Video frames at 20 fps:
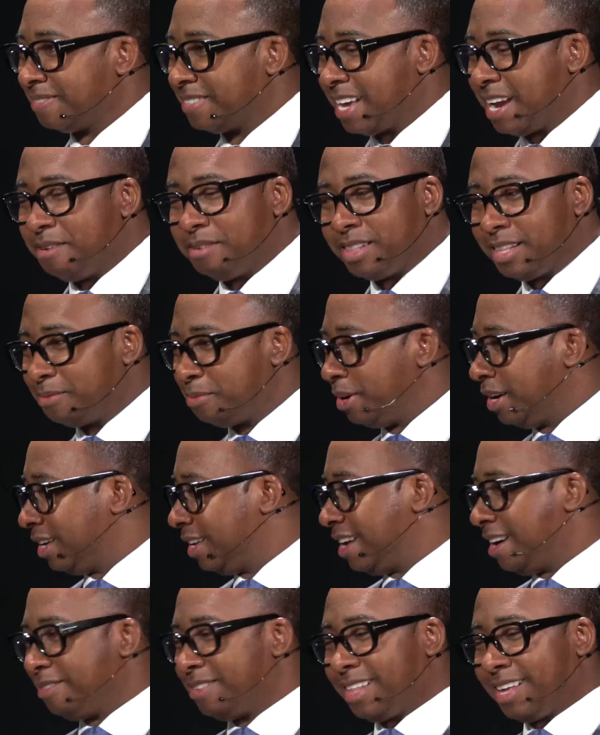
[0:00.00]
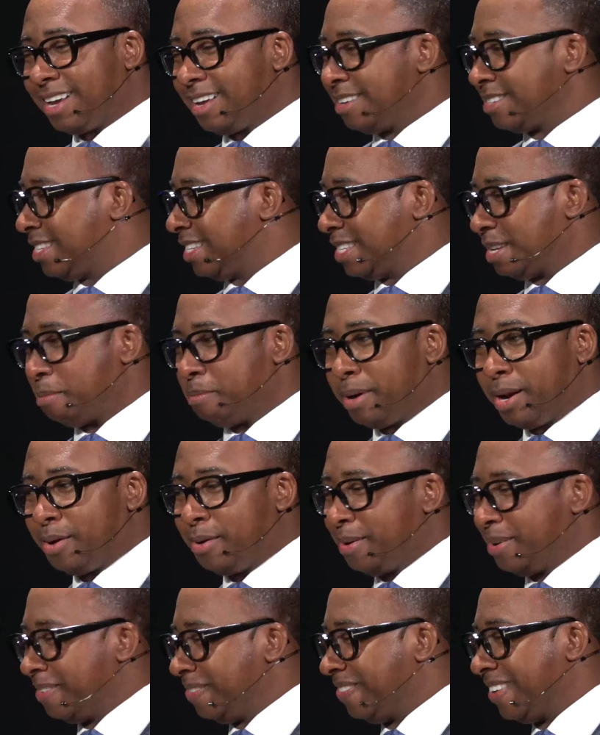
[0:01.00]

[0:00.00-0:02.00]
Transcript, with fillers: Everything, really, everything else is a blur.